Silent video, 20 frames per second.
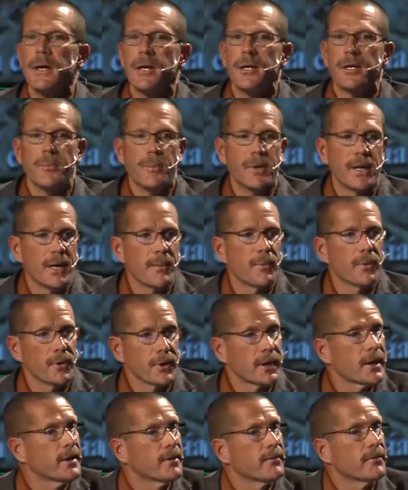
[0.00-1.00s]
to be able to
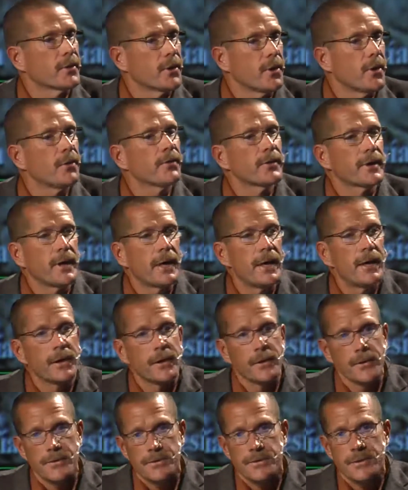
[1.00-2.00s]
cover all the
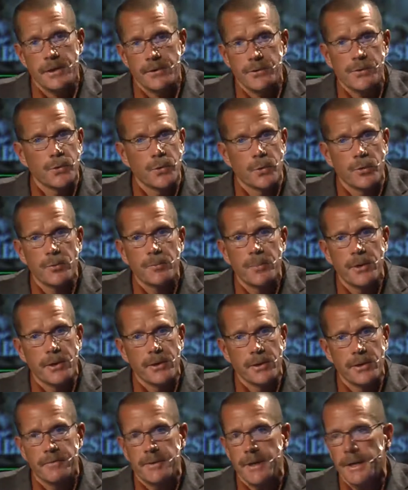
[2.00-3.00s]
acres in a short
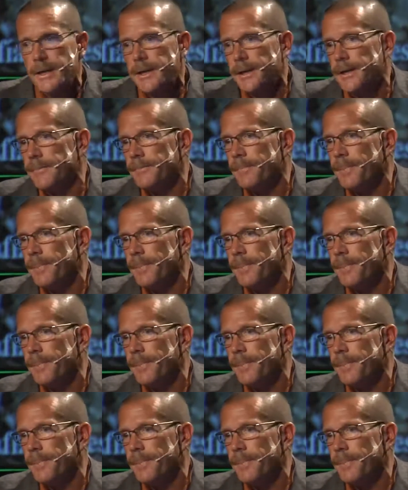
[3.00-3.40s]
period of time.